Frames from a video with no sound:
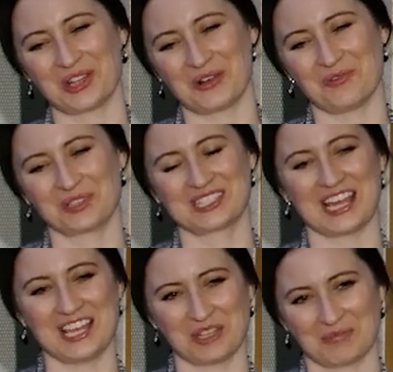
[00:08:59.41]
Flow will
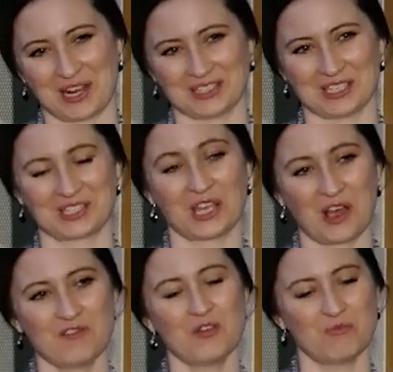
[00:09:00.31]
set in the presence
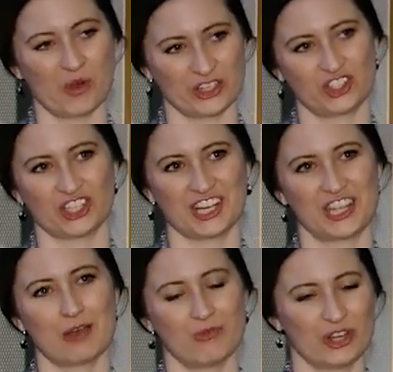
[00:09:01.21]
of moisture,
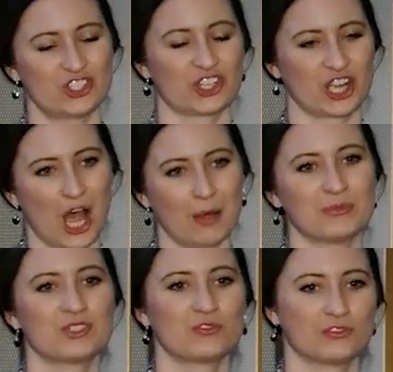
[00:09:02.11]
and that moisture
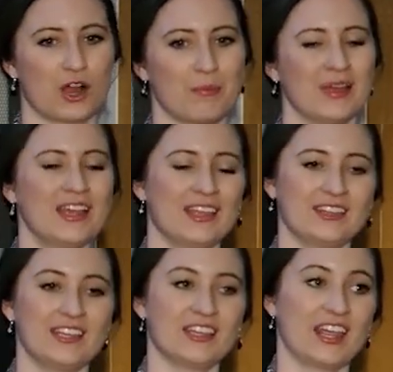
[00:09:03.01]
comes from the